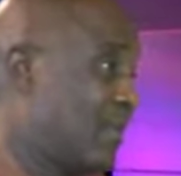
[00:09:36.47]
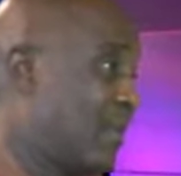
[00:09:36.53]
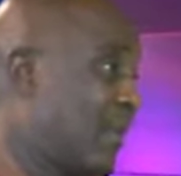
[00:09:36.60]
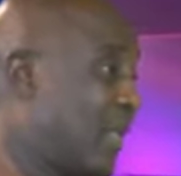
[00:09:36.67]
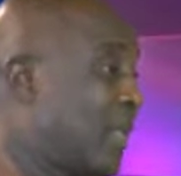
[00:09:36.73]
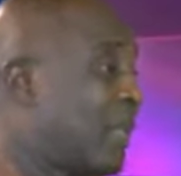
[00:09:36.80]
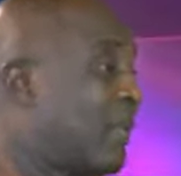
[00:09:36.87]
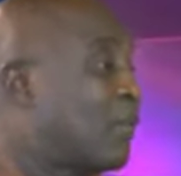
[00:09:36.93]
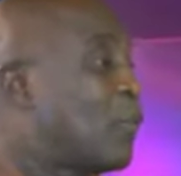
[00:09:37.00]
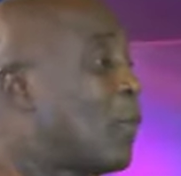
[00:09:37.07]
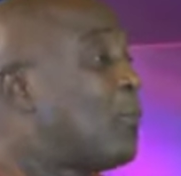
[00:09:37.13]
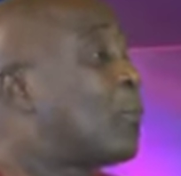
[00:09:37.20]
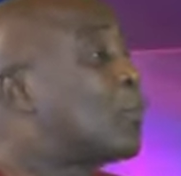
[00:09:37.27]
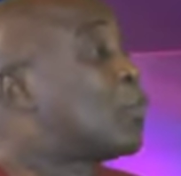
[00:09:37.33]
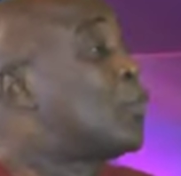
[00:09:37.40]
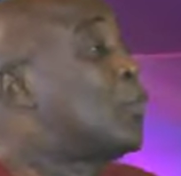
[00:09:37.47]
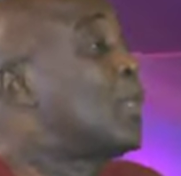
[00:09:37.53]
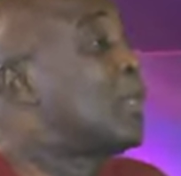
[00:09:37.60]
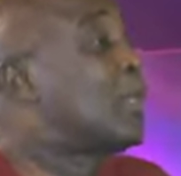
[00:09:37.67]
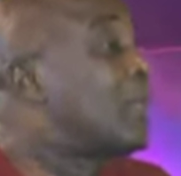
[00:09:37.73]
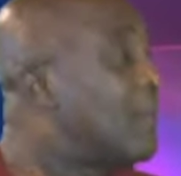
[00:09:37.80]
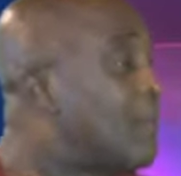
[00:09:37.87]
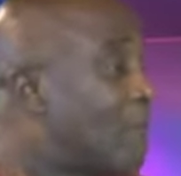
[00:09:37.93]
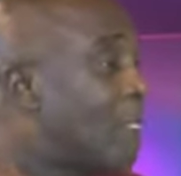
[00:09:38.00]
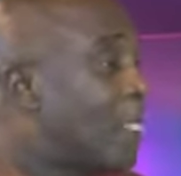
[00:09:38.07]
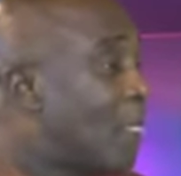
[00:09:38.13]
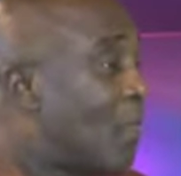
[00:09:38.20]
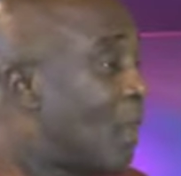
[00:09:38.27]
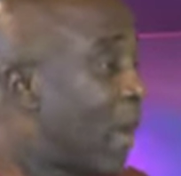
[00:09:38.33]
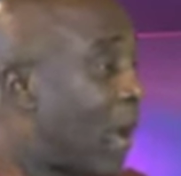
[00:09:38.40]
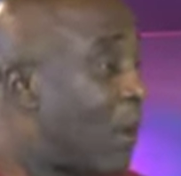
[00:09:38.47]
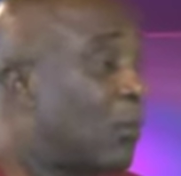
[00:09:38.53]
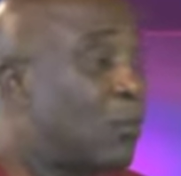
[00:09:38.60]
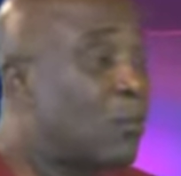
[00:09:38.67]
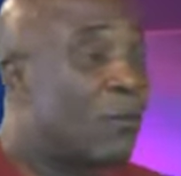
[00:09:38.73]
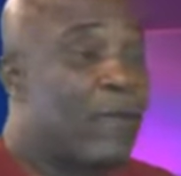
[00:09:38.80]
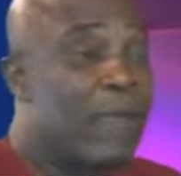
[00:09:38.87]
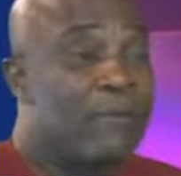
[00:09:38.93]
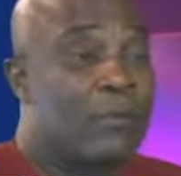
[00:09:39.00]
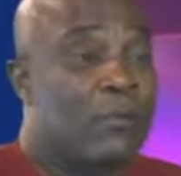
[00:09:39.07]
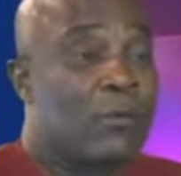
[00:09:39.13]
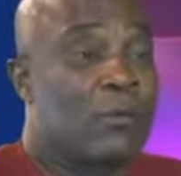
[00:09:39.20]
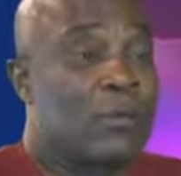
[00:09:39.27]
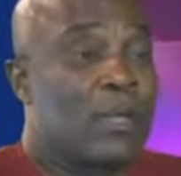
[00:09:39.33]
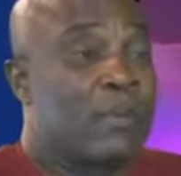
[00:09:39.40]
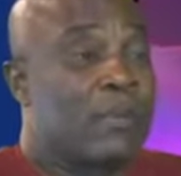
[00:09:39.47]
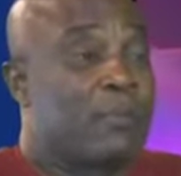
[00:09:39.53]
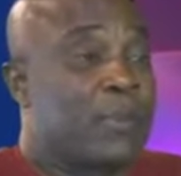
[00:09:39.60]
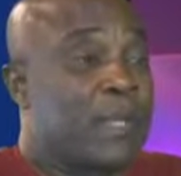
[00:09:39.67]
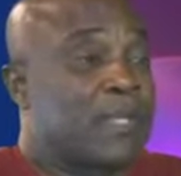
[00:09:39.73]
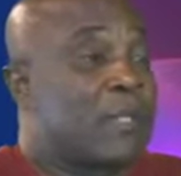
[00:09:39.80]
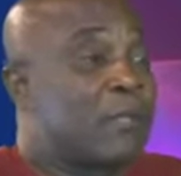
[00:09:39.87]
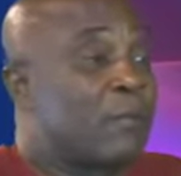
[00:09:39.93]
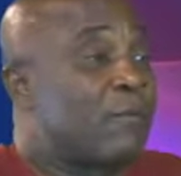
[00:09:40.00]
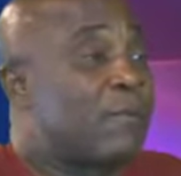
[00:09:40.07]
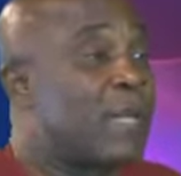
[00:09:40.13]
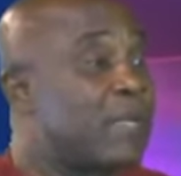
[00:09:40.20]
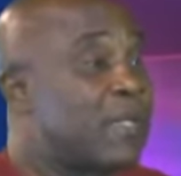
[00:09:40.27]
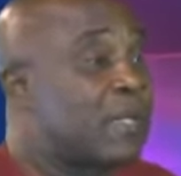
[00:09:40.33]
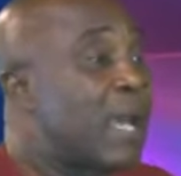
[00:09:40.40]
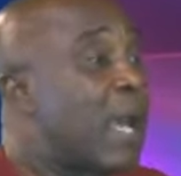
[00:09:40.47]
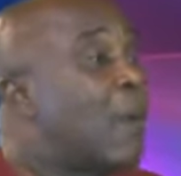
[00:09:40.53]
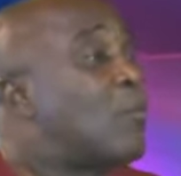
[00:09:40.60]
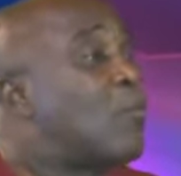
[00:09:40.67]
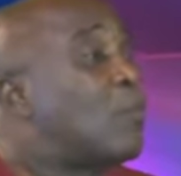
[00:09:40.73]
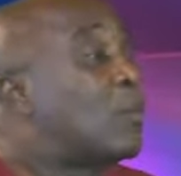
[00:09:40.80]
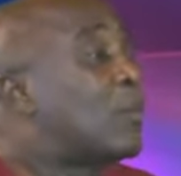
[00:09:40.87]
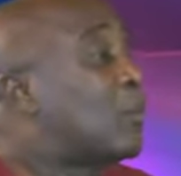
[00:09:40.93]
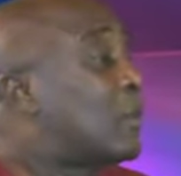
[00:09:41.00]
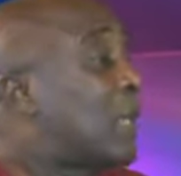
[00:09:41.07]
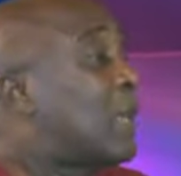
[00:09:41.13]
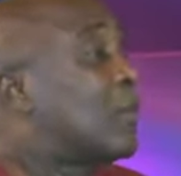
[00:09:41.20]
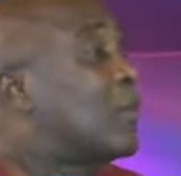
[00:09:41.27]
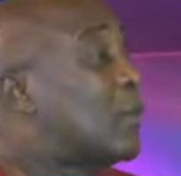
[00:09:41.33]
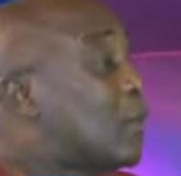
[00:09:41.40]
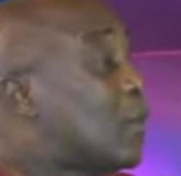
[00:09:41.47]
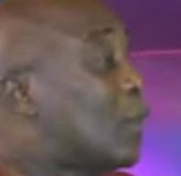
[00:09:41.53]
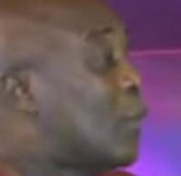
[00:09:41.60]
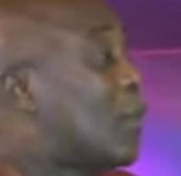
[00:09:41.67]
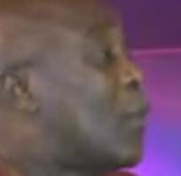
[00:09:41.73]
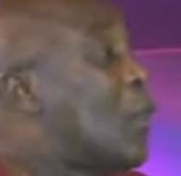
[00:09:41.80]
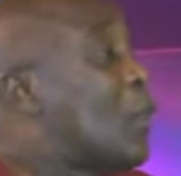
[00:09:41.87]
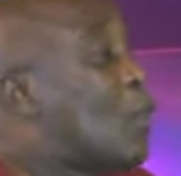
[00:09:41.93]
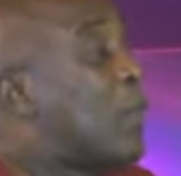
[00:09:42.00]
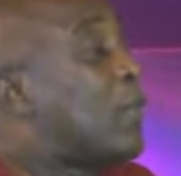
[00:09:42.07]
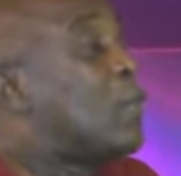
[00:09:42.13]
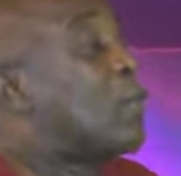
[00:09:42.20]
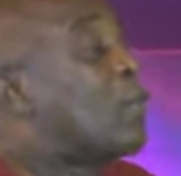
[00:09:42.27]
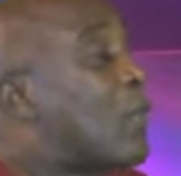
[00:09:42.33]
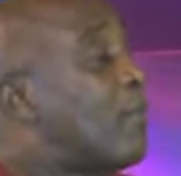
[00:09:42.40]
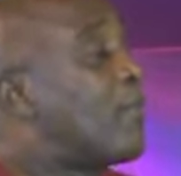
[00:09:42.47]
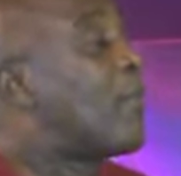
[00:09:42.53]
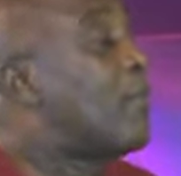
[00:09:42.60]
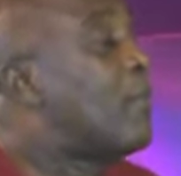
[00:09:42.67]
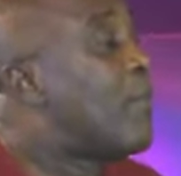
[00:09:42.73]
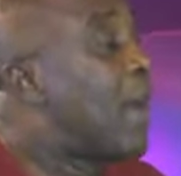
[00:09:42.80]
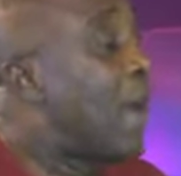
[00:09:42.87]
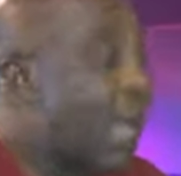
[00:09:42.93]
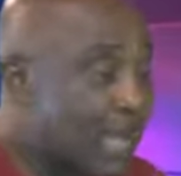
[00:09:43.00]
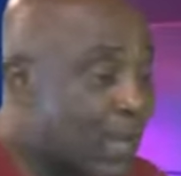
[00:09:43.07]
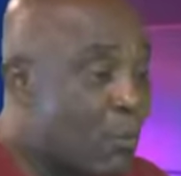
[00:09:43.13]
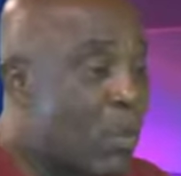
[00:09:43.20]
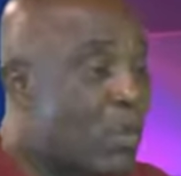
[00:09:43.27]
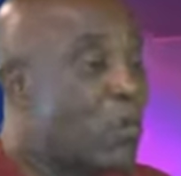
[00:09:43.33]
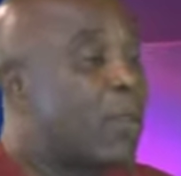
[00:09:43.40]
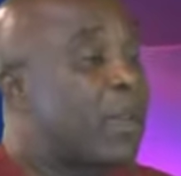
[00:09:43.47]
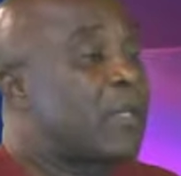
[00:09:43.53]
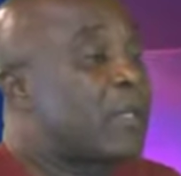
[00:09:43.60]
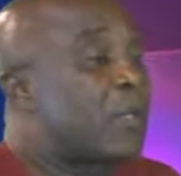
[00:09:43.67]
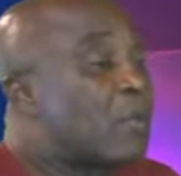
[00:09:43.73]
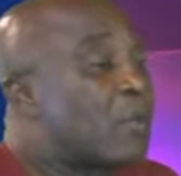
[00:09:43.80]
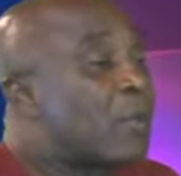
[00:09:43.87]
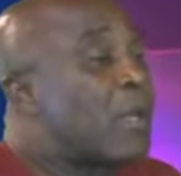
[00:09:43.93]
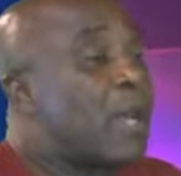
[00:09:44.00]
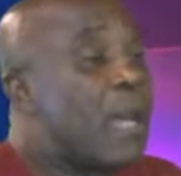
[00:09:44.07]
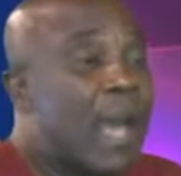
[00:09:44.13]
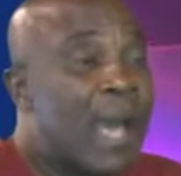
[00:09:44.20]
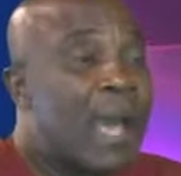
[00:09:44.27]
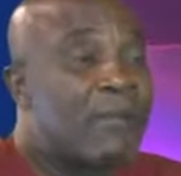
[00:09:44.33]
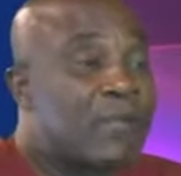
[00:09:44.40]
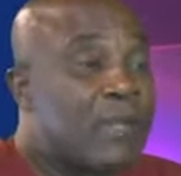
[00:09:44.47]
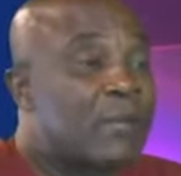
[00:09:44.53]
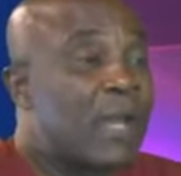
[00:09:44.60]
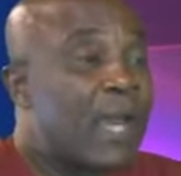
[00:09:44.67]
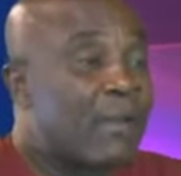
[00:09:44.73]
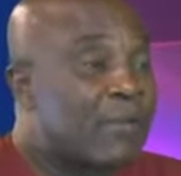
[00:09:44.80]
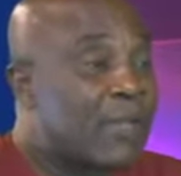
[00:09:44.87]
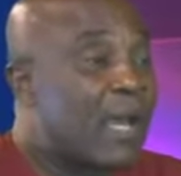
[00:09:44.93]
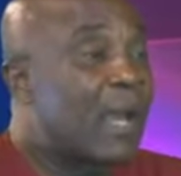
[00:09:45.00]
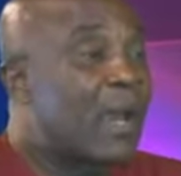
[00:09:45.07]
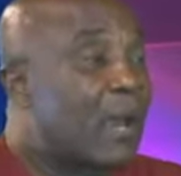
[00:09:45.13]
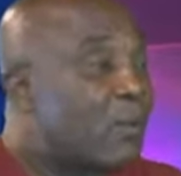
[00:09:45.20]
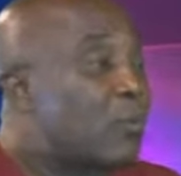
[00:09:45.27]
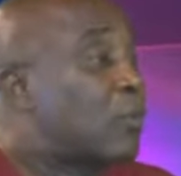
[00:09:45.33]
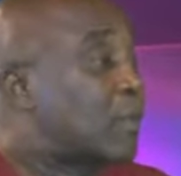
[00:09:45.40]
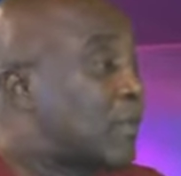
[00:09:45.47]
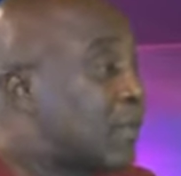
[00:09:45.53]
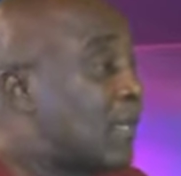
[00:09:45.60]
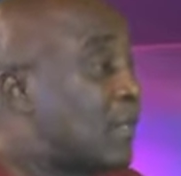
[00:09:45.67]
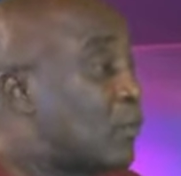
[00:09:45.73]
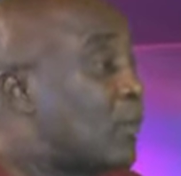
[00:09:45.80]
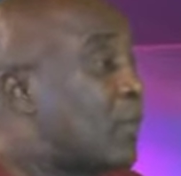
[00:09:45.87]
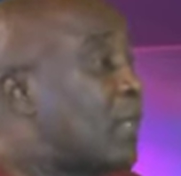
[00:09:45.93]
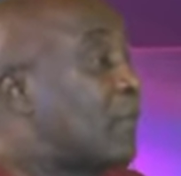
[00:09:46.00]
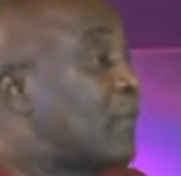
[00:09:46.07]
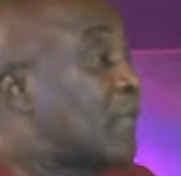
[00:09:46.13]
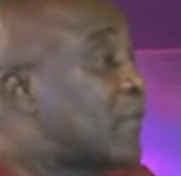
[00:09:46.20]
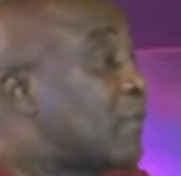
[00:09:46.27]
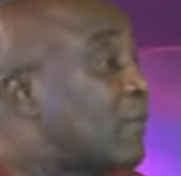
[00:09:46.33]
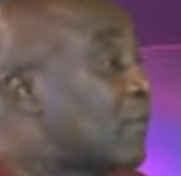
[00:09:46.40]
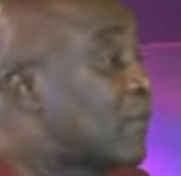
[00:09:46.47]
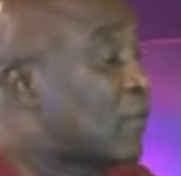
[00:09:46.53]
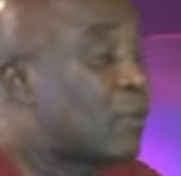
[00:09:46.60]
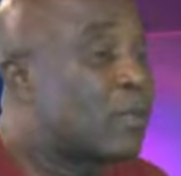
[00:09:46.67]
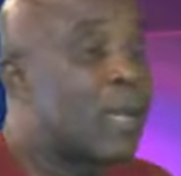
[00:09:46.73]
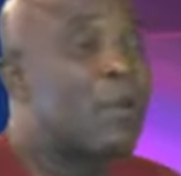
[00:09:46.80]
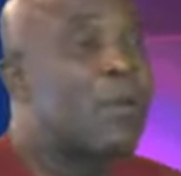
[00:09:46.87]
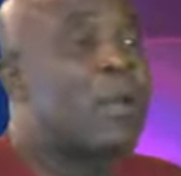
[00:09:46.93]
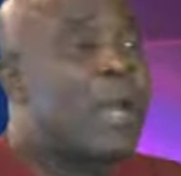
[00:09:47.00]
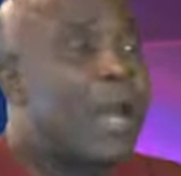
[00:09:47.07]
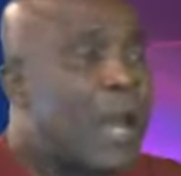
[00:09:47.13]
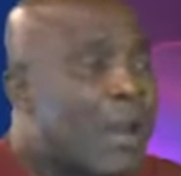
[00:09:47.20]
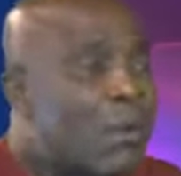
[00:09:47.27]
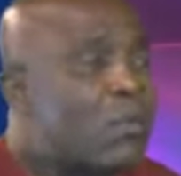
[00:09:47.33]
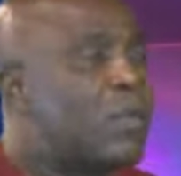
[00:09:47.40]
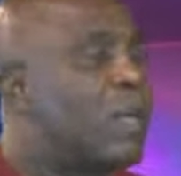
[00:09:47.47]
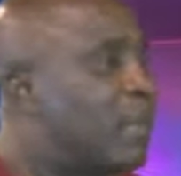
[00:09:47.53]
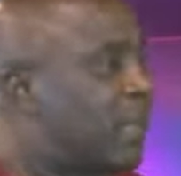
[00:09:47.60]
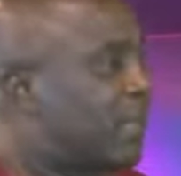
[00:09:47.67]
It gives you opportunity. I want to vie for president of Nigeria without showing where do you come from. I can wake up and say, look, I have what it takes to be the president of this country. I will not, but